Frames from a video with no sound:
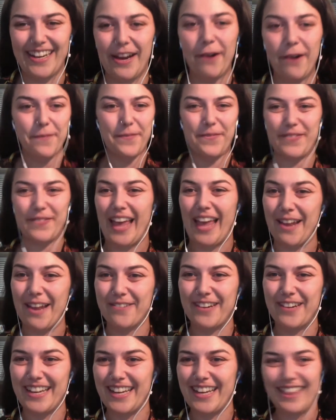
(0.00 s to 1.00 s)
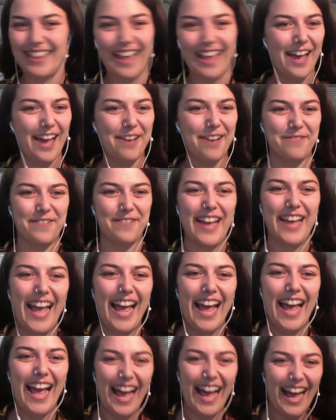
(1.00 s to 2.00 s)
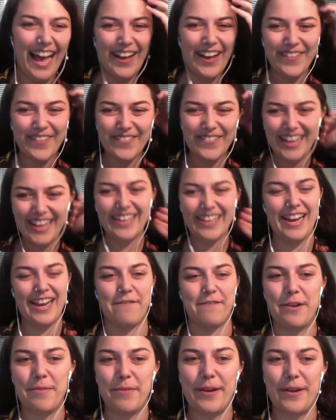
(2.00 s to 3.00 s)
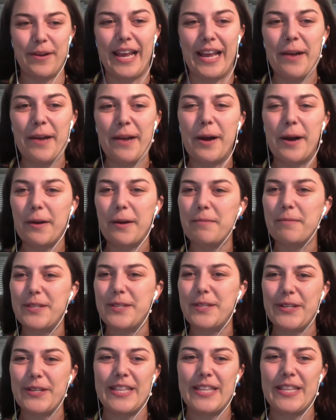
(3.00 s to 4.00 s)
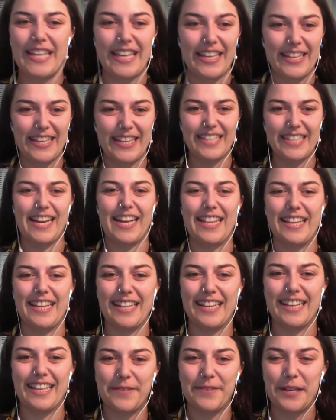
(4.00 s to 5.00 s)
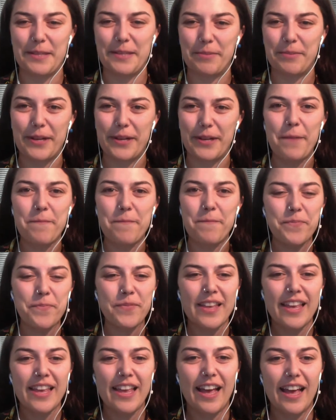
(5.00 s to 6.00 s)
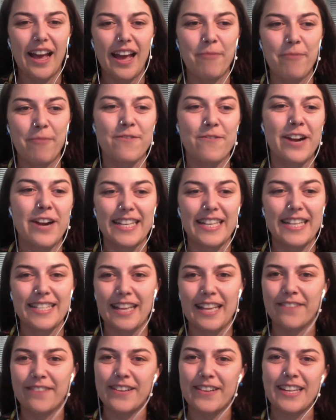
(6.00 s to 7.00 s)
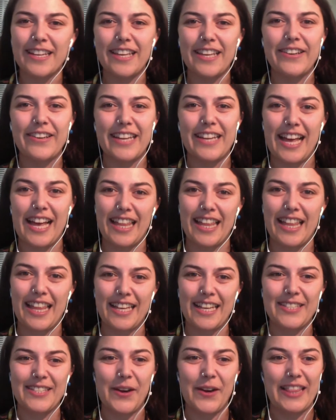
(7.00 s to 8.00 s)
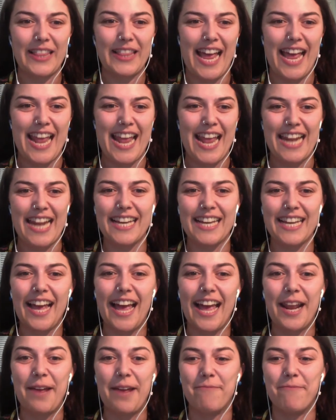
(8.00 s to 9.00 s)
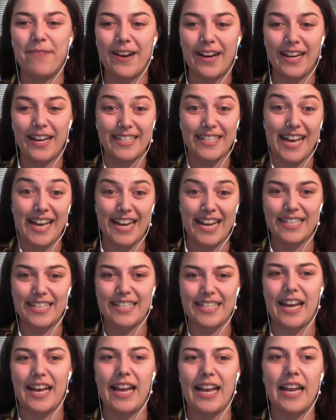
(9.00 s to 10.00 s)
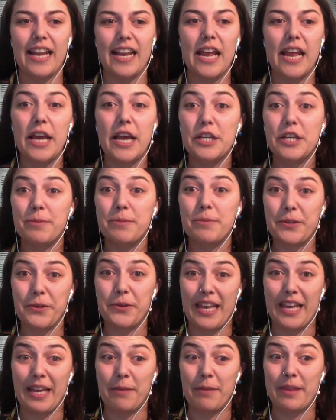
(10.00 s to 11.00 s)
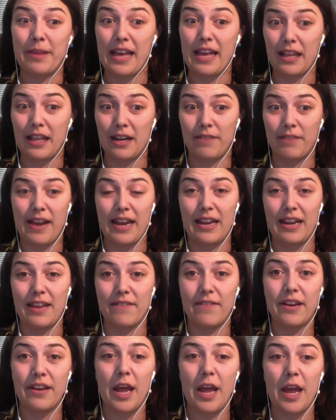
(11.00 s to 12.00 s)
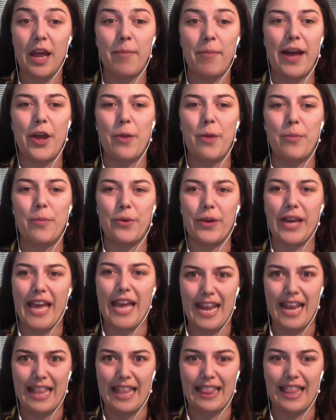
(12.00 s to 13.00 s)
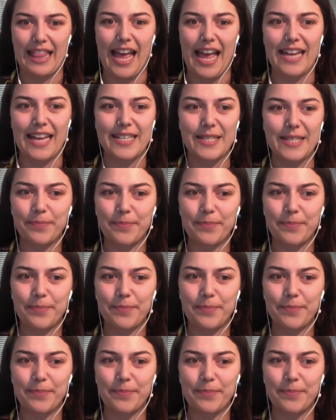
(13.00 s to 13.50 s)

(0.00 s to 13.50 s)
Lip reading: Oh, and we're live. Hello, everybody. Welcome to the Kill Your Darlings First Book Club. I'm Veronica Sullivan, Kill Your Darlings online editor, and I'm very excited tonight to be talking with Ellen van Neerven about her book Heat and Light.